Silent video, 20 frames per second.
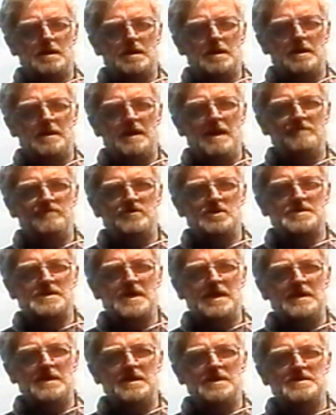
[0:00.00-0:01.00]
I have to
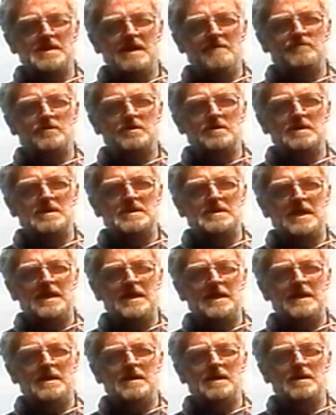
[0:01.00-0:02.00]
say this after a
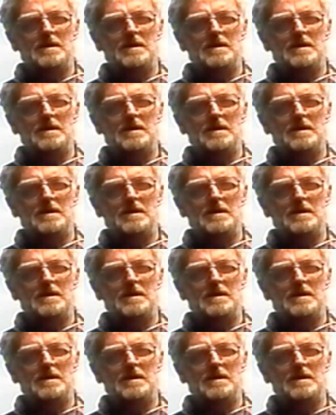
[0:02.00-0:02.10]
day,